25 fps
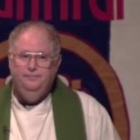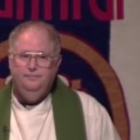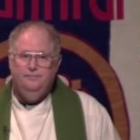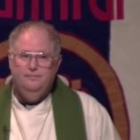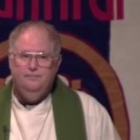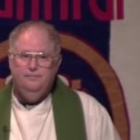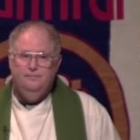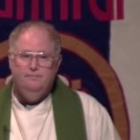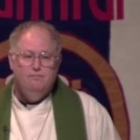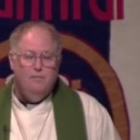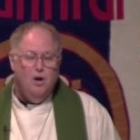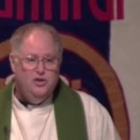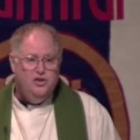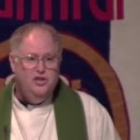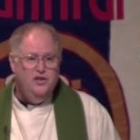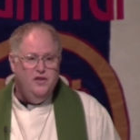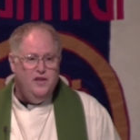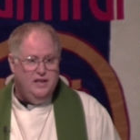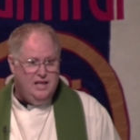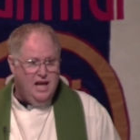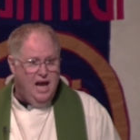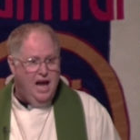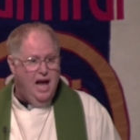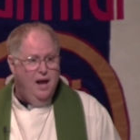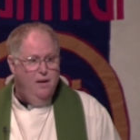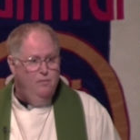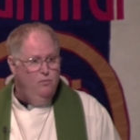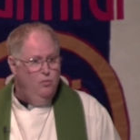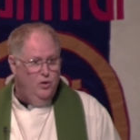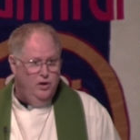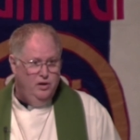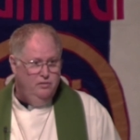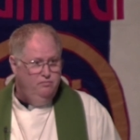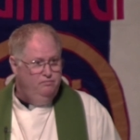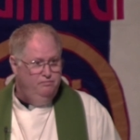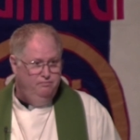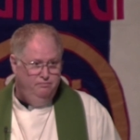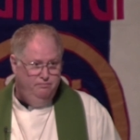Most of the time,
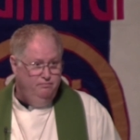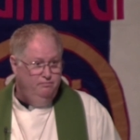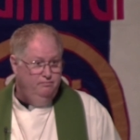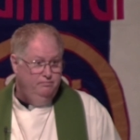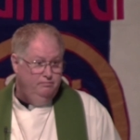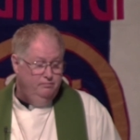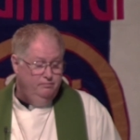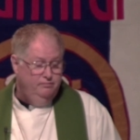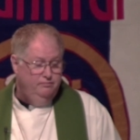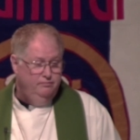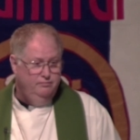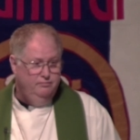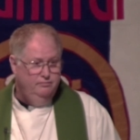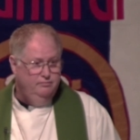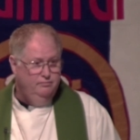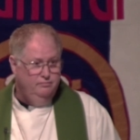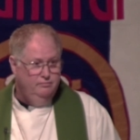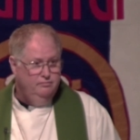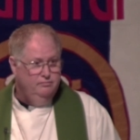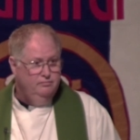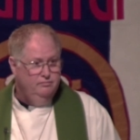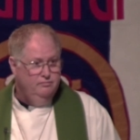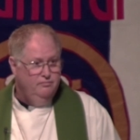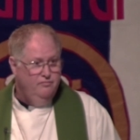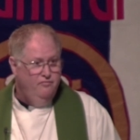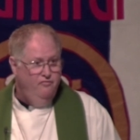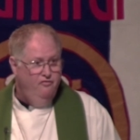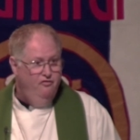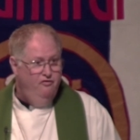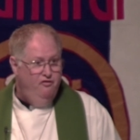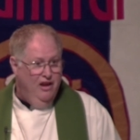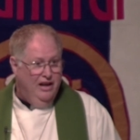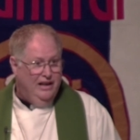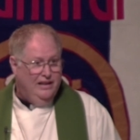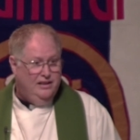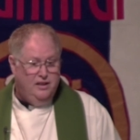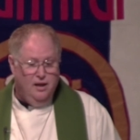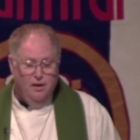we're
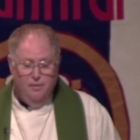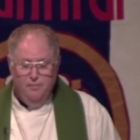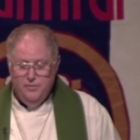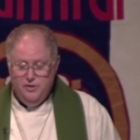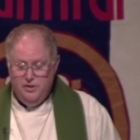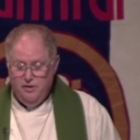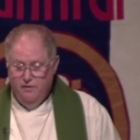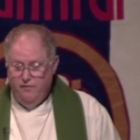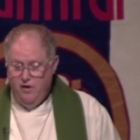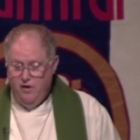victims of